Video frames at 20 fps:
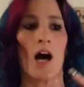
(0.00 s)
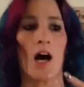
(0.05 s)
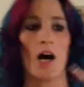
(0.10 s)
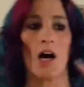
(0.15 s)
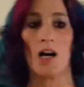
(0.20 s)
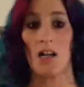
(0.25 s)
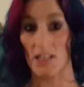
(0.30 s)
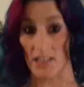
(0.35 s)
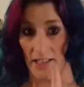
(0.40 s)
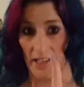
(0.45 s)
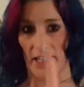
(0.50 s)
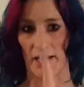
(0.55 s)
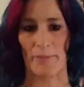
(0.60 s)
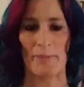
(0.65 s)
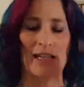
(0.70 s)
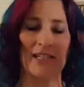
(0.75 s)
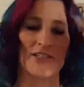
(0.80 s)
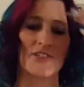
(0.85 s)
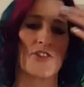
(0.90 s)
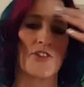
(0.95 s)
And I
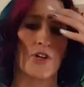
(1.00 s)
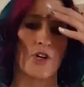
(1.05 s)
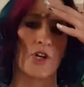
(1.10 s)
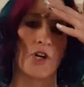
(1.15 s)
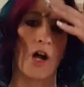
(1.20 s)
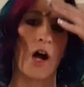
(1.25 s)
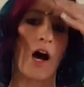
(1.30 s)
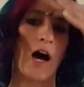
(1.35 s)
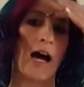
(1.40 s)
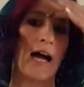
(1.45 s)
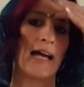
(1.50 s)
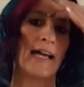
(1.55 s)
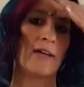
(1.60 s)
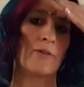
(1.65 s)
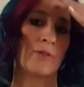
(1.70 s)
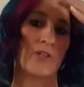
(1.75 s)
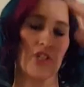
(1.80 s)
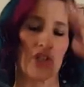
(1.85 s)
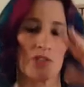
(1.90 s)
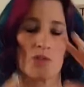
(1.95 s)
missed third
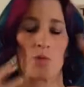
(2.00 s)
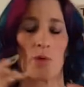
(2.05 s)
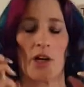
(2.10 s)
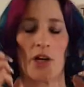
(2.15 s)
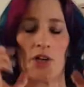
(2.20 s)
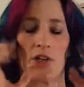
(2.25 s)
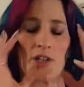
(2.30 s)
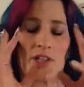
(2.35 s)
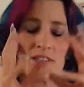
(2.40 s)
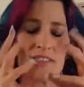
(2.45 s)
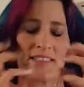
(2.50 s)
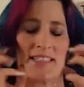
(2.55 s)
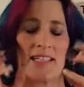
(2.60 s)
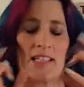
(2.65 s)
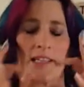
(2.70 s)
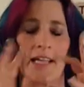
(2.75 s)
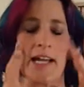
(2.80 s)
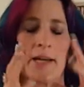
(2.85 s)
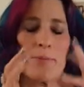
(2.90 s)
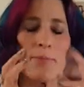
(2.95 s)
eye, which is where you can
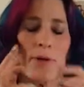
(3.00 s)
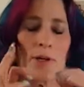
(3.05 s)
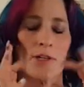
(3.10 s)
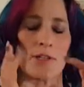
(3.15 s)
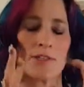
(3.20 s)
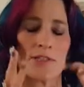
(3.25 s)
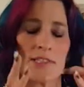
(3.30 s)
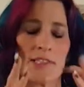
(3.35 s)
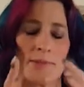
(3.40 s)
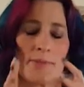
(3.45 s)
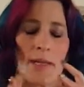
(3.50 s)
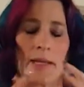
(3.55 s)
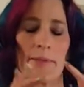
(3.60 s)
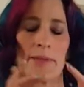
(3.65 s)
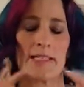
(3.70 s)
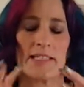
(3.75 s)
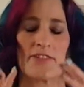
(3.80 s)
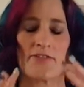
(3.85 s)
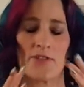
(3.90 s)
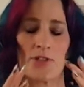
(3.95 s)
see light bursts and
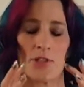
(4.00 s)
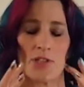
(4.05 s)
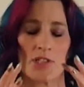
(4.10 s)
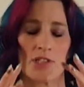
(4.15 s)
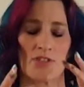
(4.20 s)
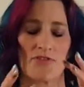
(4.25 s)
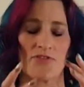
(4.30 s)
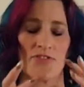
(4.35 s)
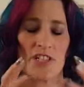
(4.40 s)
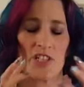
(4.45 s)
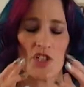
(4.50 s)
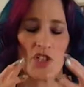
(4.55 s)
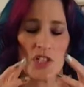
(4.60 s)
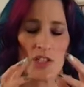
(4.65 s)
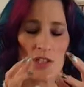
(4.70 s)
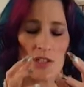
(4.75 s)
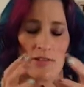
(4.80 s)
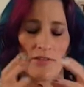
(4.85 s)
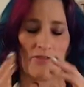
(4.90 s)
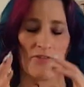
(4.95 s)
maybe different
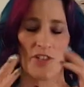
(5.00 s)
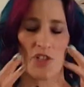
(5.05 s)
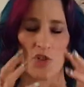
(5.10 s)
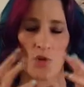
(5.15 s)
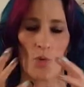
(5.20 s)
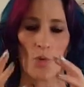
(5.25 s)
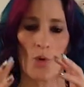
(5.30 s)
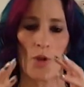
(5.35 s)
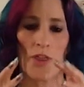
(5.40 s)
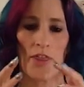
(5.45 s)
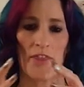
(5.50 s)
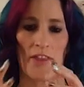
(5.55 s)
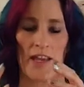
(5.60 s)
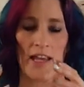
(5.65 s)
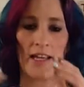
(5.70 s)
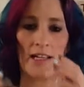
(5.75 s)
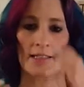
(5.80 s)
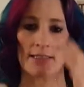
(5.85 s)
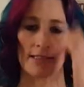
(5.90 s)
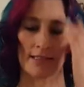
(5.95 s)
visual
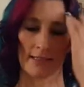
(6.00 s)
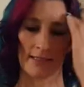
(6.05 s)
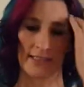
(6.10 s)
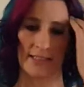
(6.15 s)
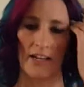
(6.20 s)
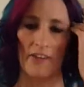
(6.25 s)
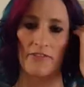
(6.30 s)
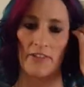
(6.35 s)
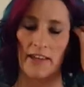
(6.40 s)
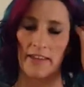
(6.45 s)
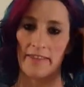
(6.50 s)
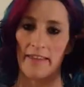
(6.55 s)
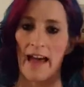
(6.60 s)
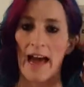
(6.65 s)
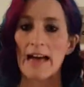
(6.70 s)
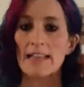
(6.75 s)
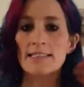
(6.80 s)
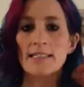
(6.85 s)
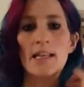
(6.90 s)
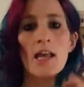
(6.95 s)
things and stuff like
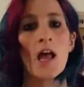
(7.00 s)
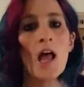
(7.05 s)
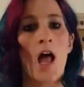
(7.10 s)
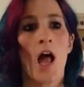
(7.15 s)
that.